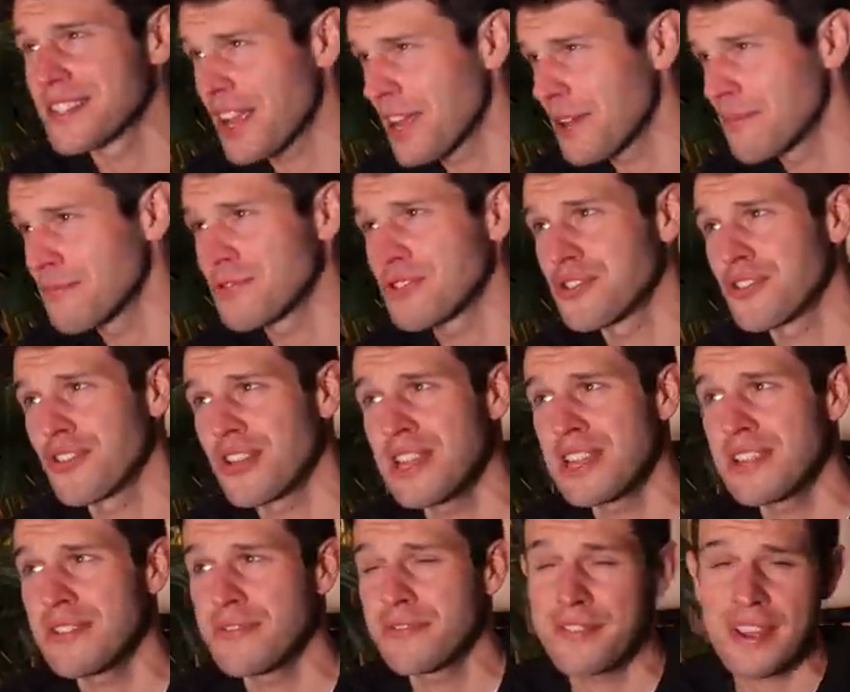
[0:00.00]

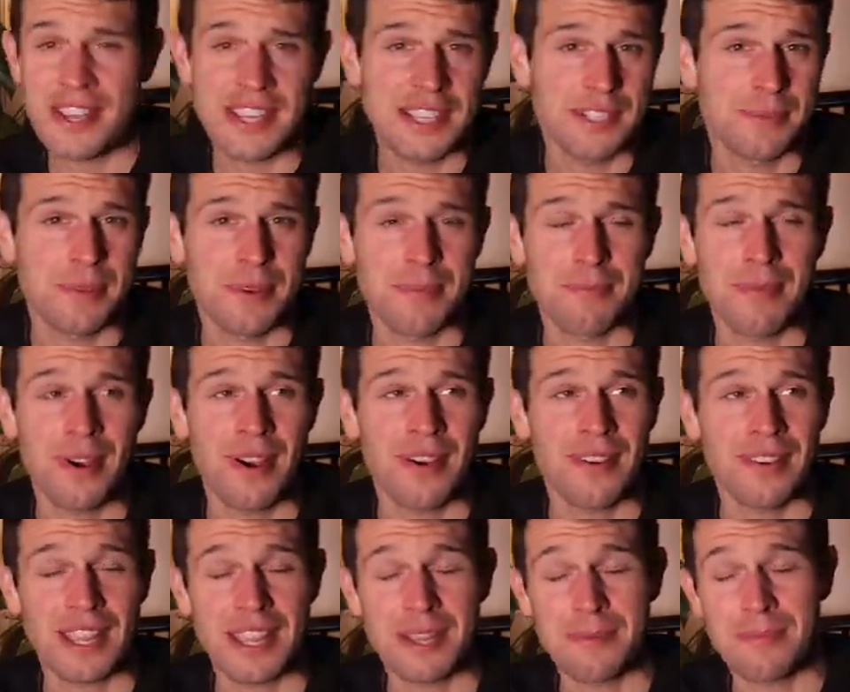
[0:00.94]
Gumtree, Facebook
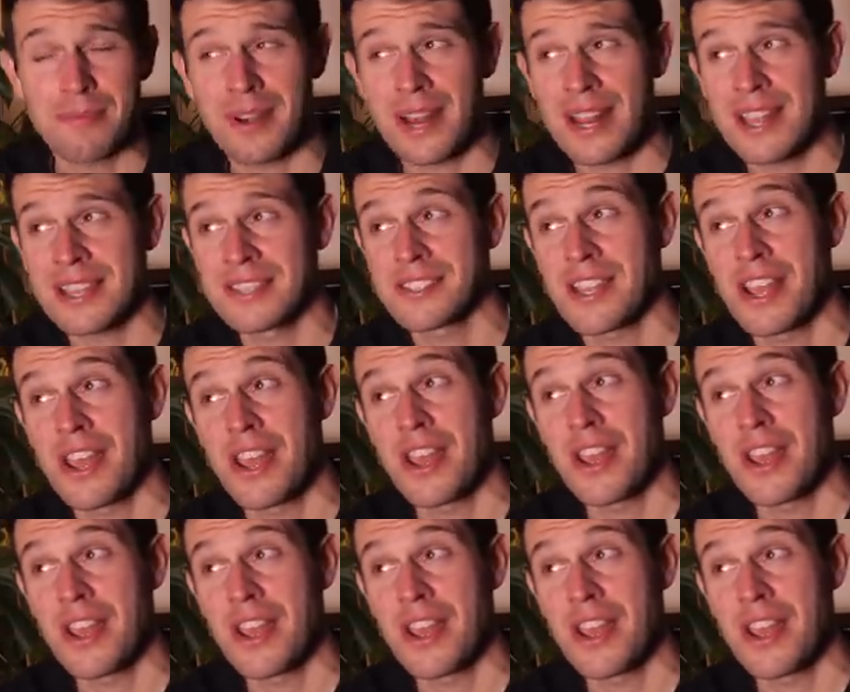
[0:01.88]
Marketplace,